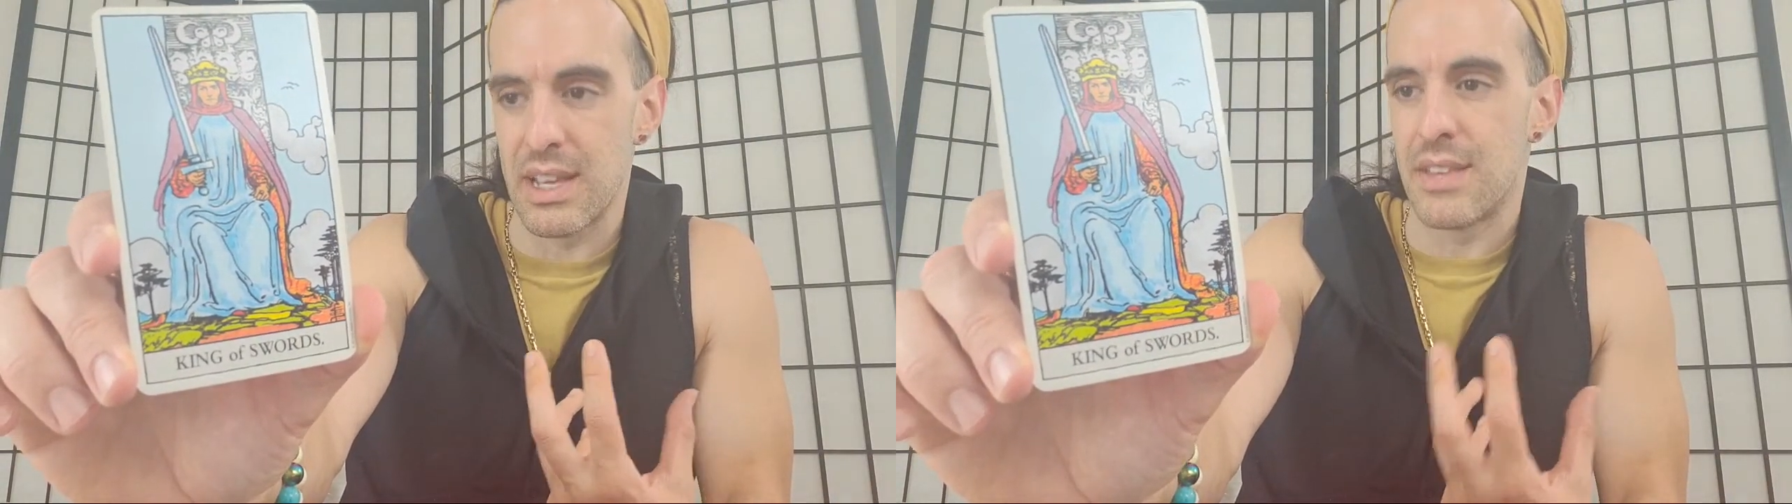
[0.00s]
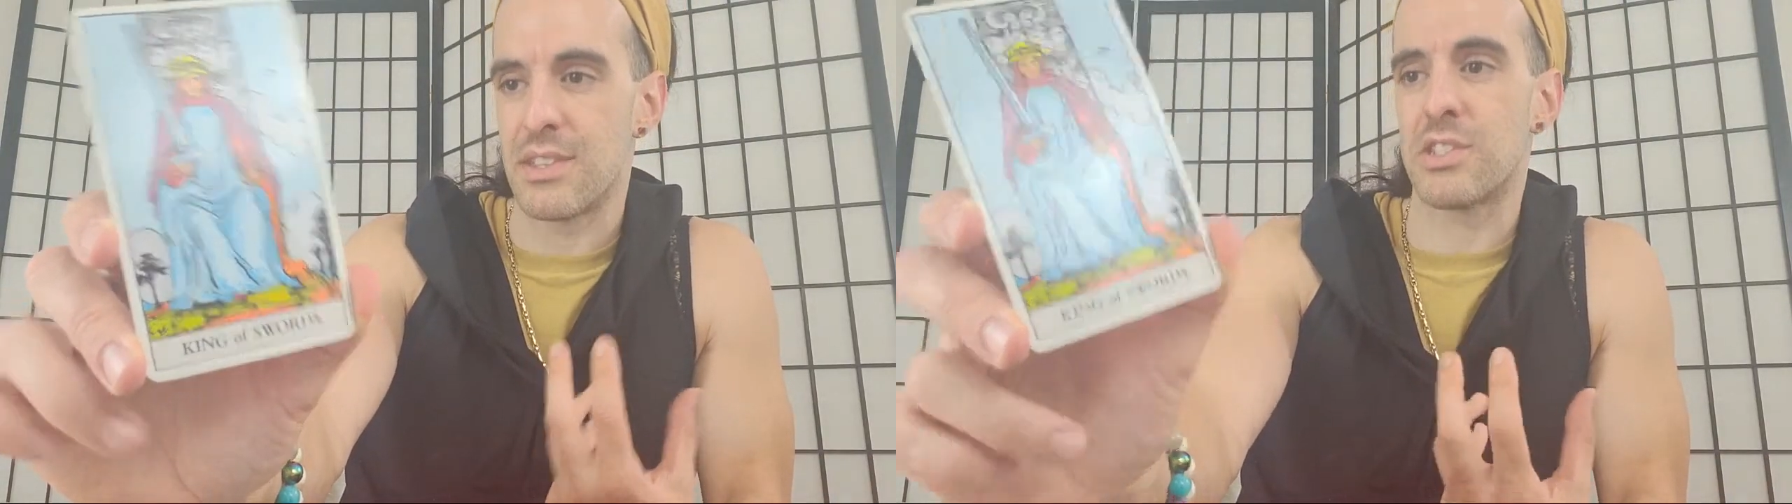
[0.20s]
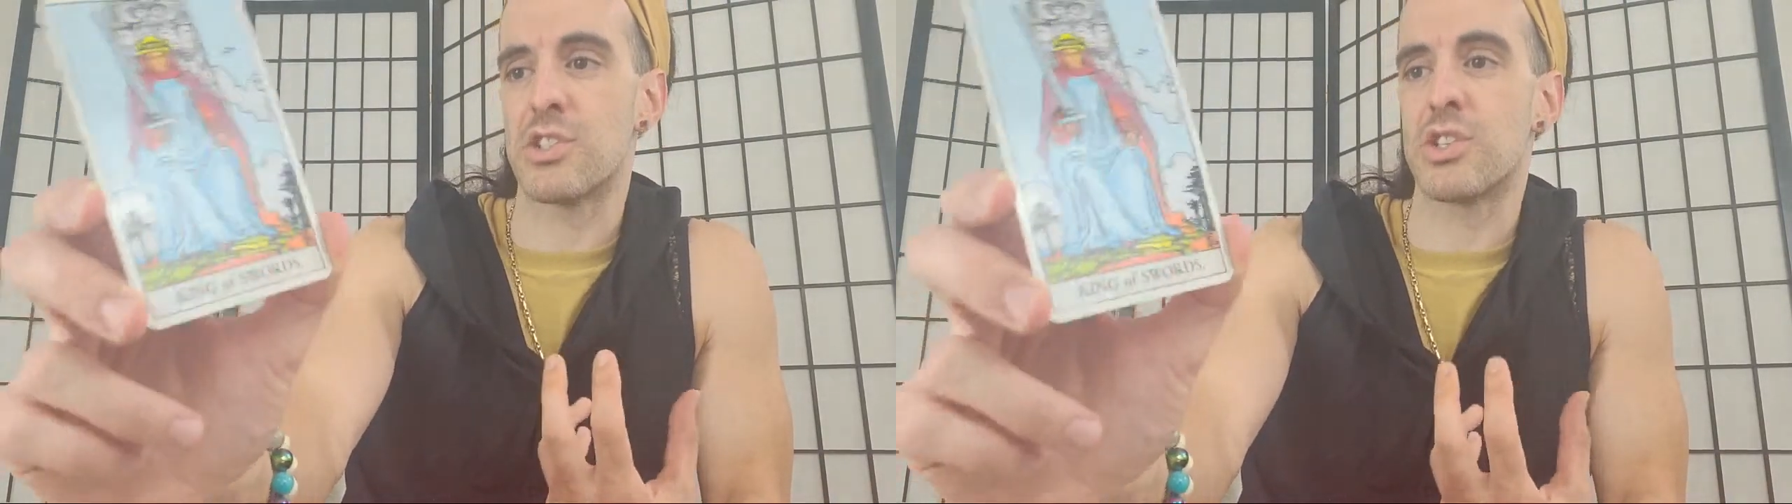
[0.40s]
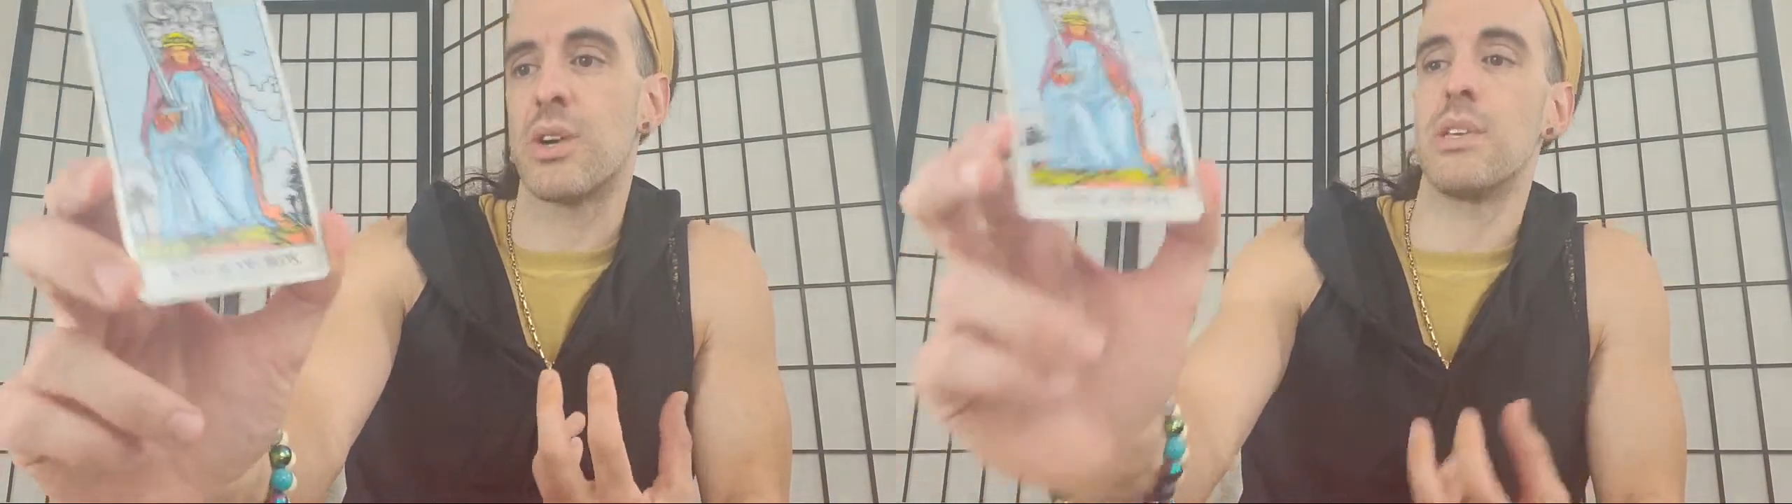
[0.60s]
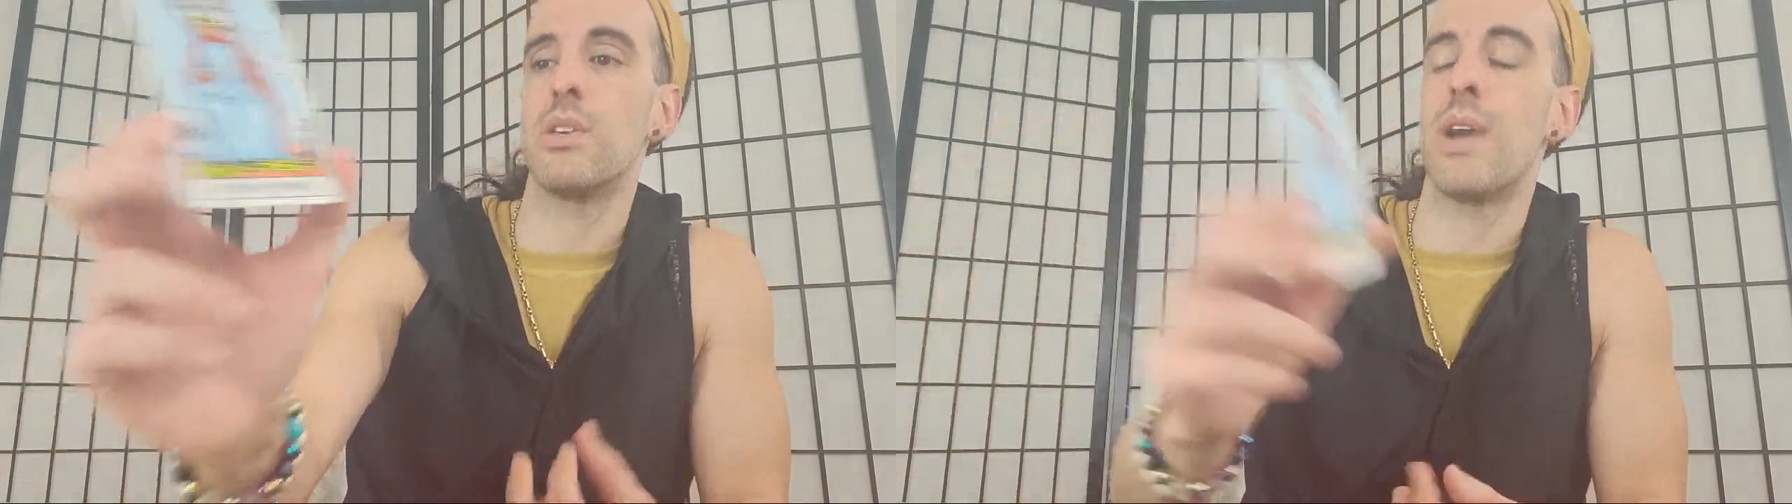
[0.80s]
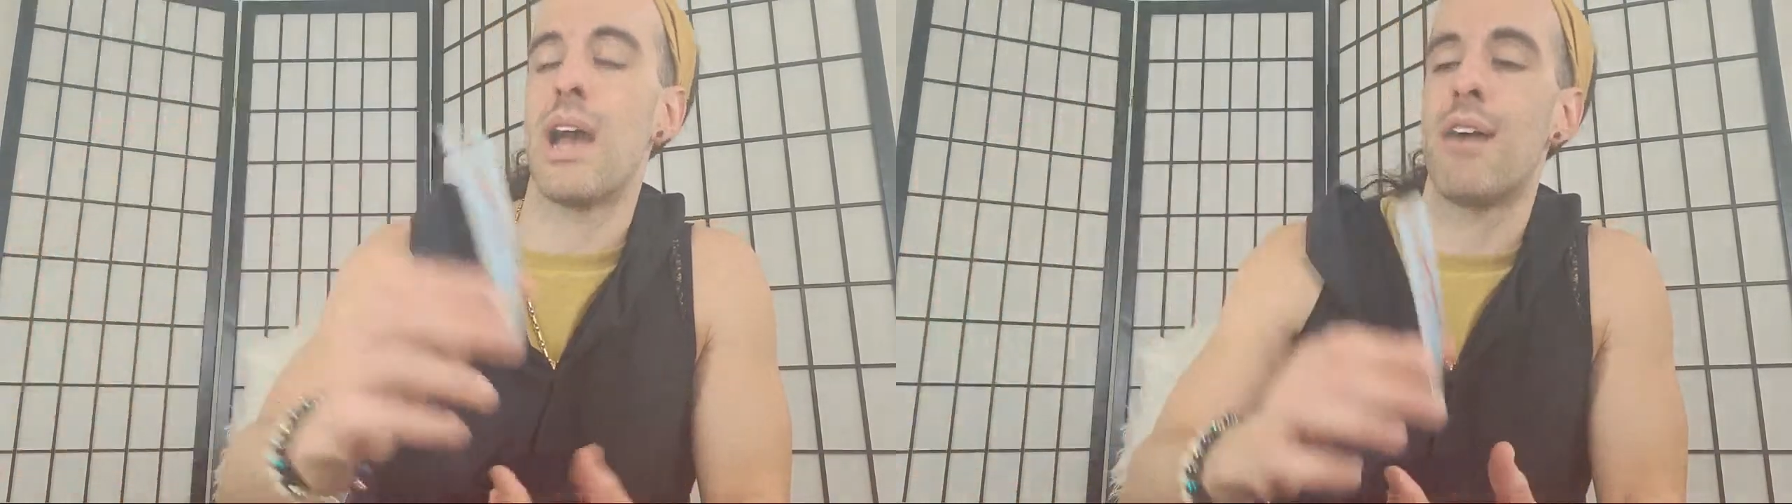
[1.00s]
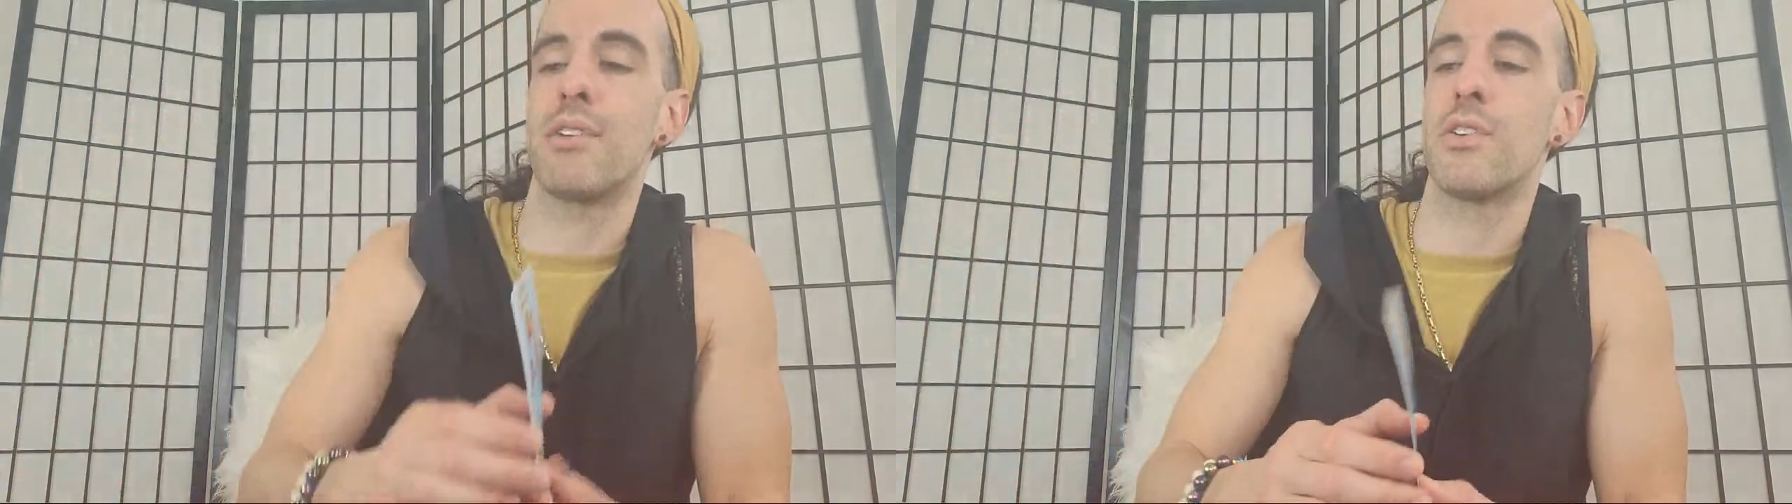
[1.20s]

This is showing you having